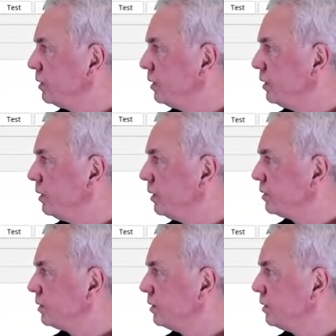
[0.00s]
yeah
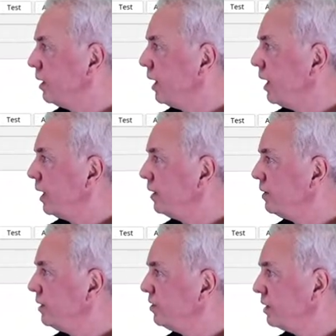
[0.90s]
and in
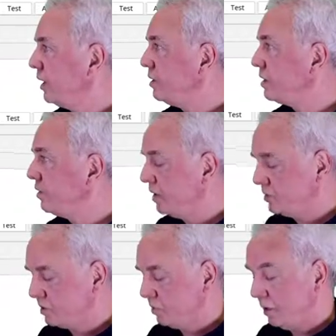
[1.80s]
this case if it's